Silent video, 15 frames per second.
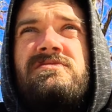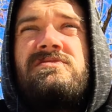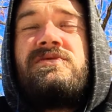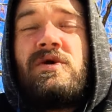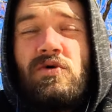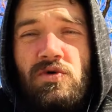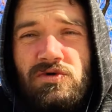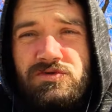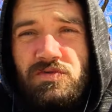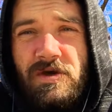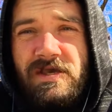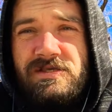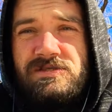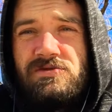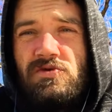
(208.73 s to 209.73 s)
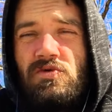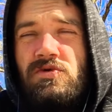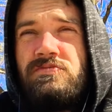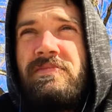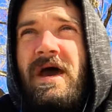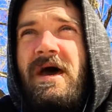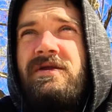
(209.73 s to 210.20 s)
their old ways and their
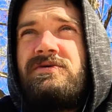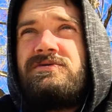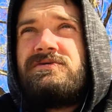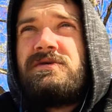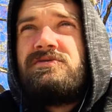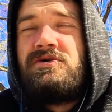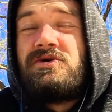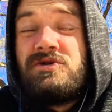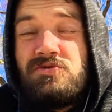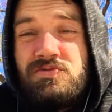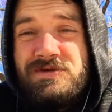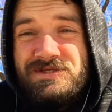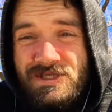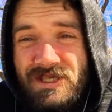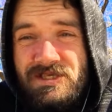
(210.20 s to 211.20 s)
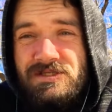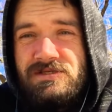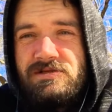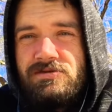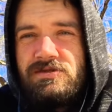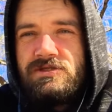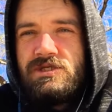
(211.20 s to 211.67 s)
old patterns, and they're going to
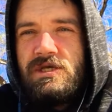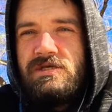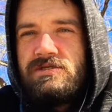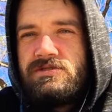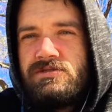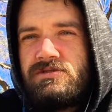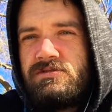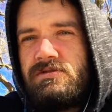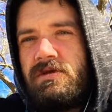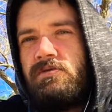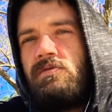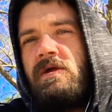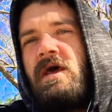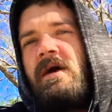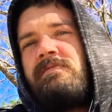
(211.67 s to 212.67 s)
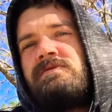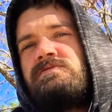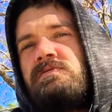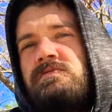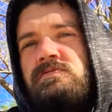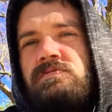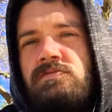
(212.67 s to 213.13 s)
resist the change. And what happens
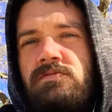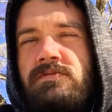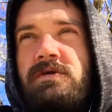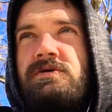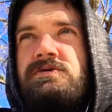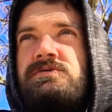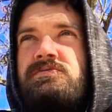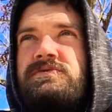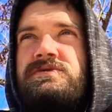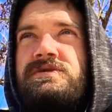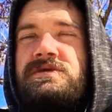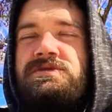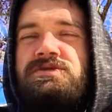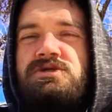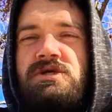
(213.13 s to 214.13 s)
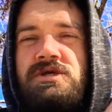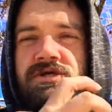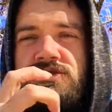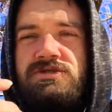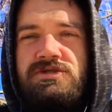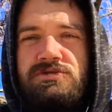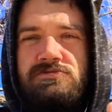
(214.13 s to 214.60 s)
when there's
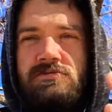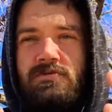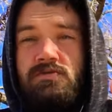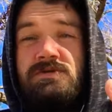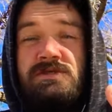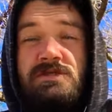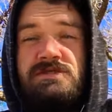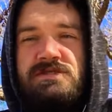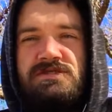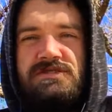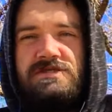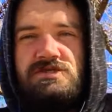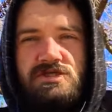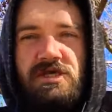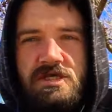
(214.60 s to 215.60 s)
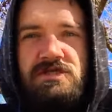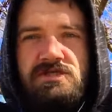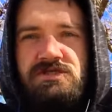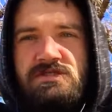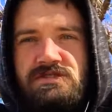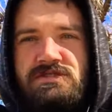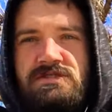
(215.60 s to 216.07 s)
resistance to
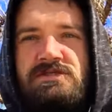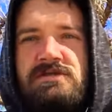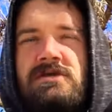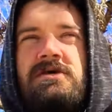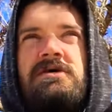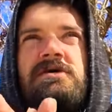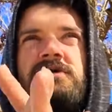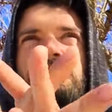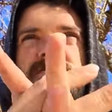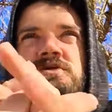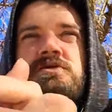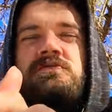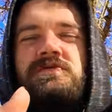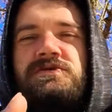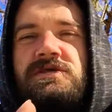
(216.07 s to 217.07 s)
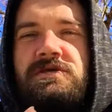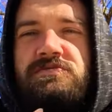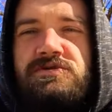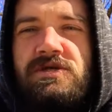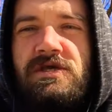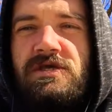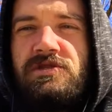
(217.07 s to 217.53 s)
change is the universe keeps
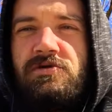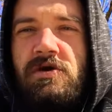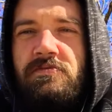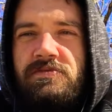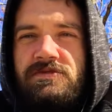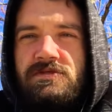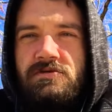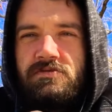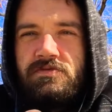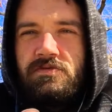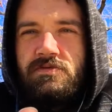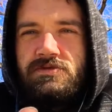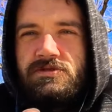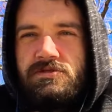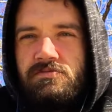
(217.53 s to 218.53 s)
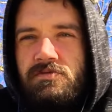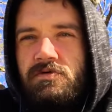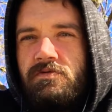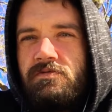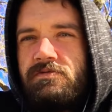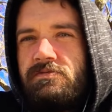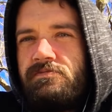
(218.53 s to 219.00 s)
shaking you up until you're forced to
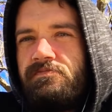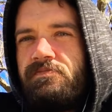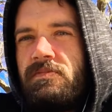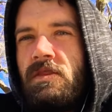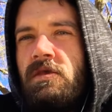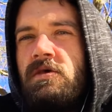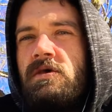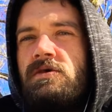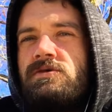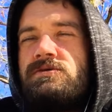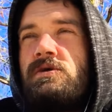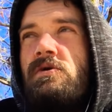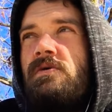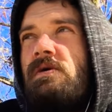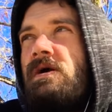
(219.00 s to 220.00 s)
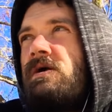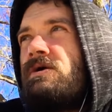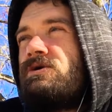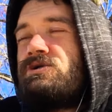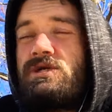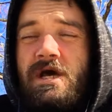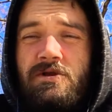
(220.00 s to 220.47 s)
move. So
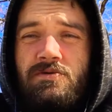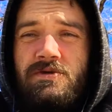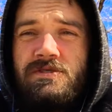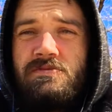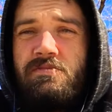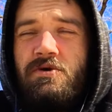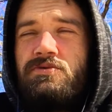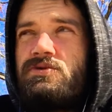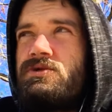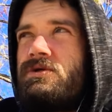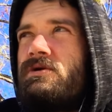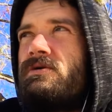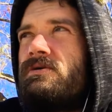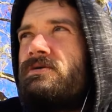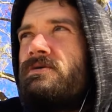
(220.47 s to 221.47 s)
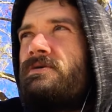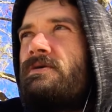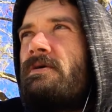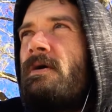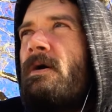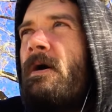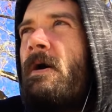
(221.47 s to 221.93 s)
shadow exposure.
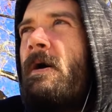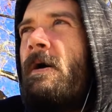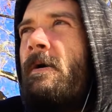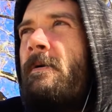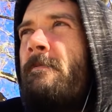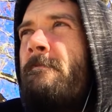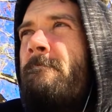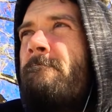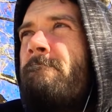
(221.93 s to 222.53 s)
We're